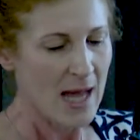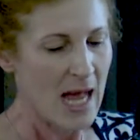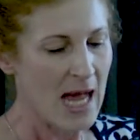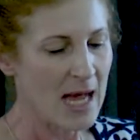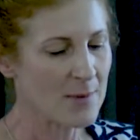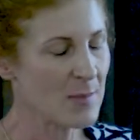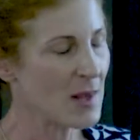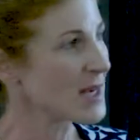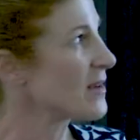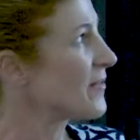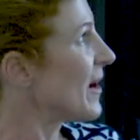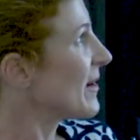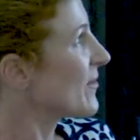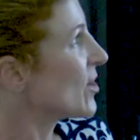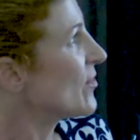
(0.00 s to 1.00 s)
And if
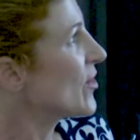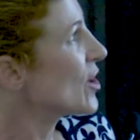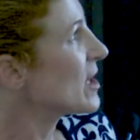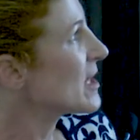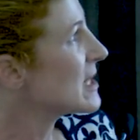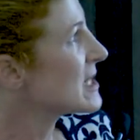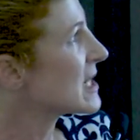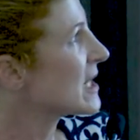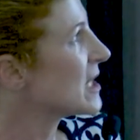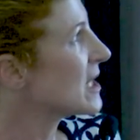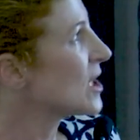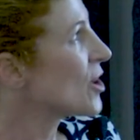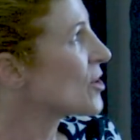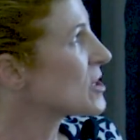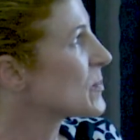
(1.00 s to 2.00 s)
I convert it into
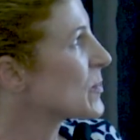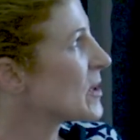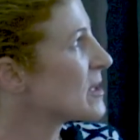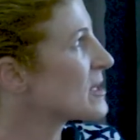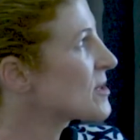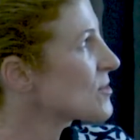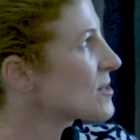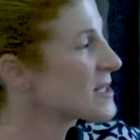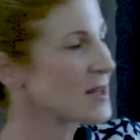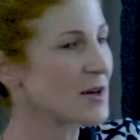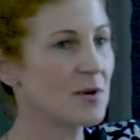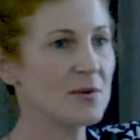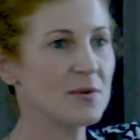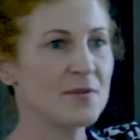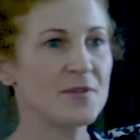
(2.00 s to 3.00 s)
kilos, but it's
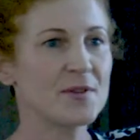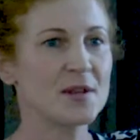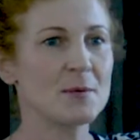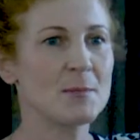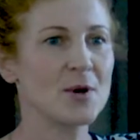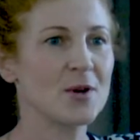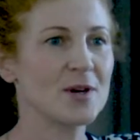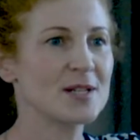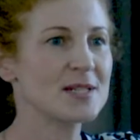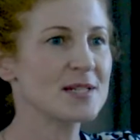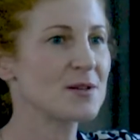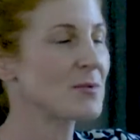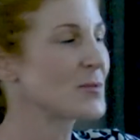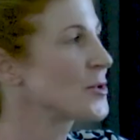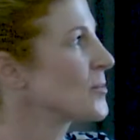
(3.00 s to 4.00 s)
also for the Americans
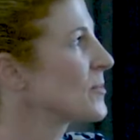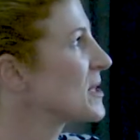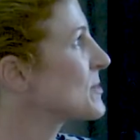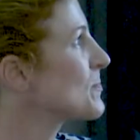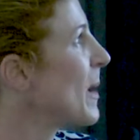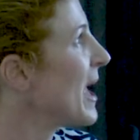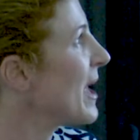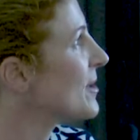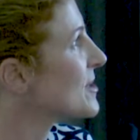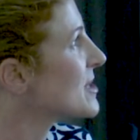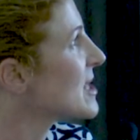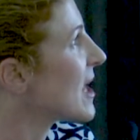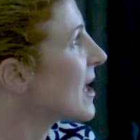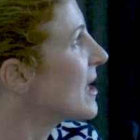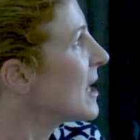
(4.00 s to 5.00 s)
in the room, there's pounds
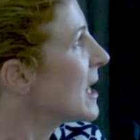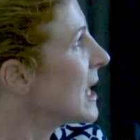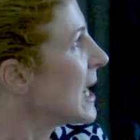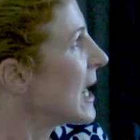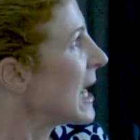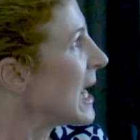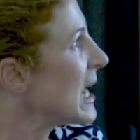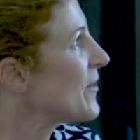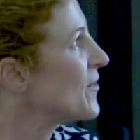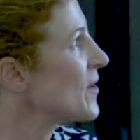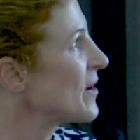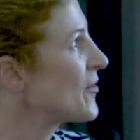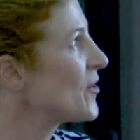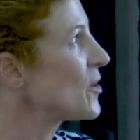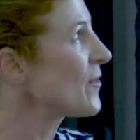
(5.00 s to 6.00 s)
there.
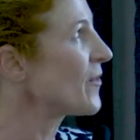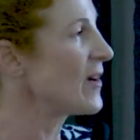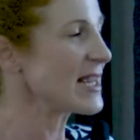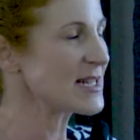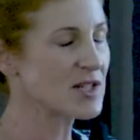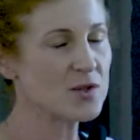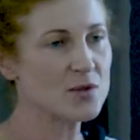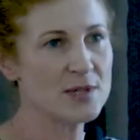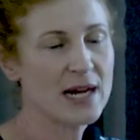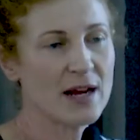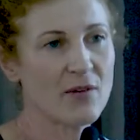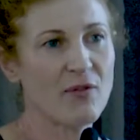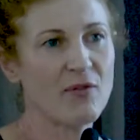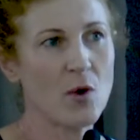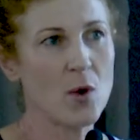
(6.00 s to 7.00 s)
If you flex your
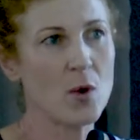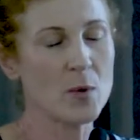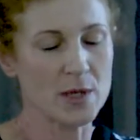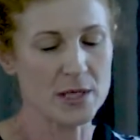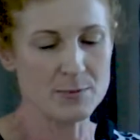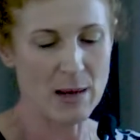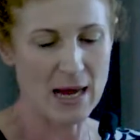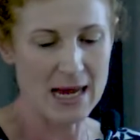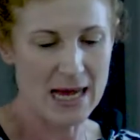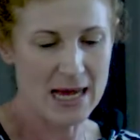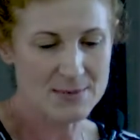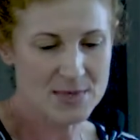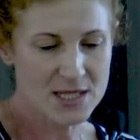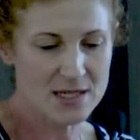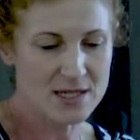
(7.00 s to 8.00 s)
neck forward by
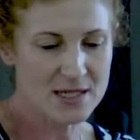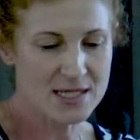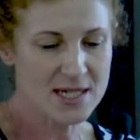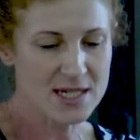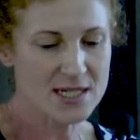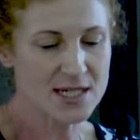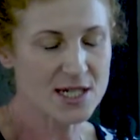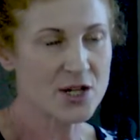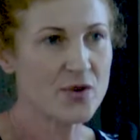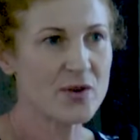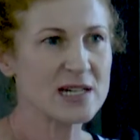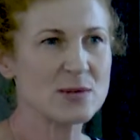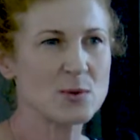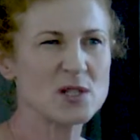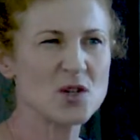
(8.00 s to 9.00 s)
up to 60
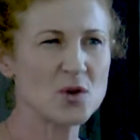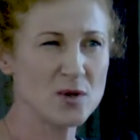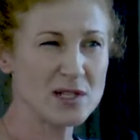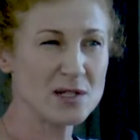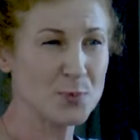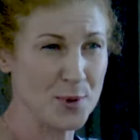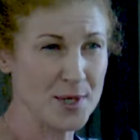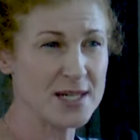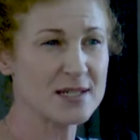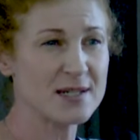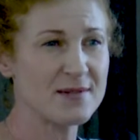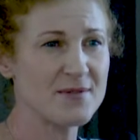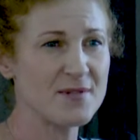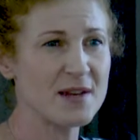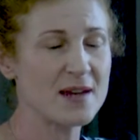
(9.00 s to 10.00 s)
degrees, which looks pretty
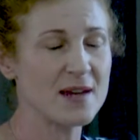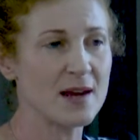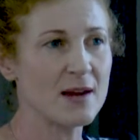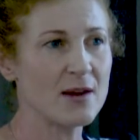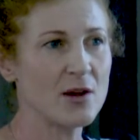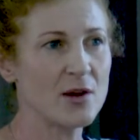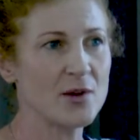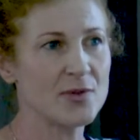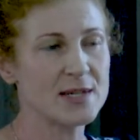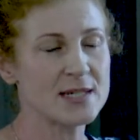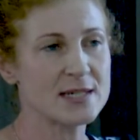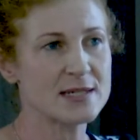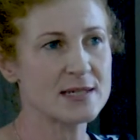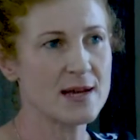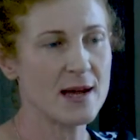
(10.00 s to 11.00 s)
severe on
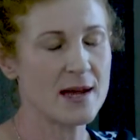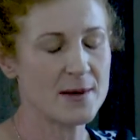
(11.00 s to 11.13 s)
this